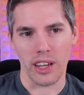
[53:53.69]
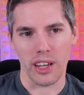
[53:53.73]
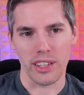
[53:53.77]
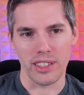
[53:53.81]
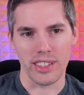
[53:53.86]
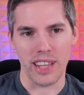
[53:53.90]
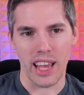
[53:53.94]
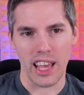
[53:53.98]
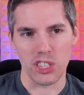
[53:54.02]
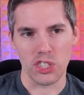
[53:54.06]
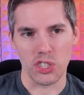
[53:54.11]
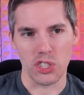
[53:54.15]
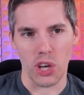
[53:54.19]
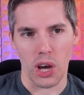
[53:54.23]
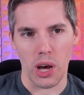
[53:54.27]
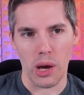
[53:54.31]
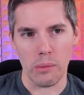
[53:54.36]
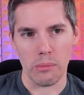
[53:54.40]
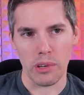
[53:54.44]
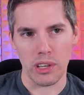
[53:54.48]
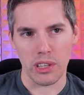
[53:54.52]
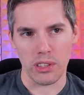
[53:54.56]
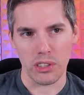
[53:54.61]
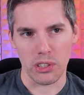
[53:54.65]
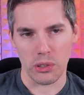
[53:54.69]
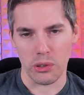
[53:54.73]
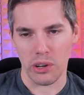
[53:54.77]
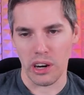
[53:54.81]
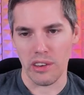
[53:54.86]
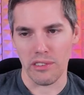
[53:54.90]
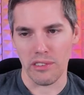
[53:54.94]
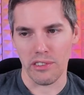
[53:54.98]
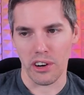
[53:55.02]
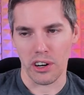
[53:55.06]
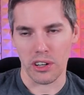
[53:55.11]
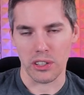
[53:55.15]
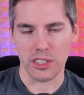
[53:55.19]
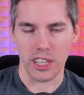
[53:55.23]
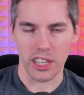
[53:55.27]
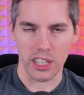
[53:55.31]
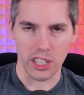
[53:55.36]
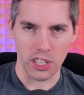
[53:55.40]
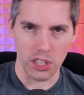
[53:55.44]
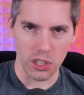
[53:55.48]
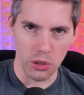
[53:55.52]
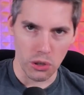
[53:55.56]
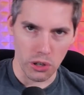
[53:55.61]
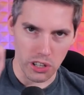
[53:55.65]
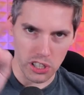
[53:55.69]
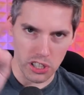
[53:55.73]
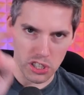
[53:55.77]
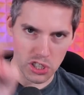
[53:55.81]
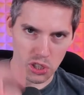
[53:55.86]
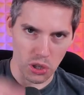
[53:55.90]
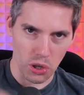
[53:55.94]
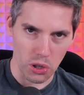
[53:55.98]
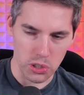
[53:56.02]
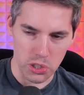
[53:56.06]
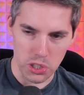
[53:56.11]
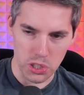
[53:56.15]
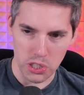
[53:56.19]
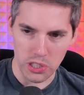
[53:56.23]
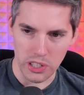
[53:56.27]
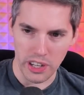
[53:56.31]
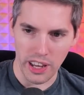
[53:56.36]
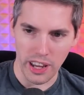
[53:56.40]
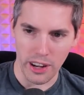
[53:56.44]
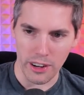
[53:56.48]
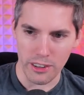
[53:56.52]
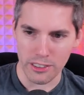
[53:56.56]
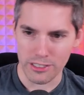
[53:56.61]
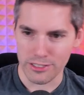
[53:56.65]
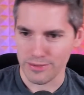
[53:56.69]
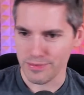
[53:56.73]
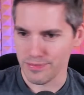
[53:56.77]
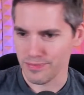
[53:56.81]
a dead zombie in the graveyard. It's like, you are a soldier now.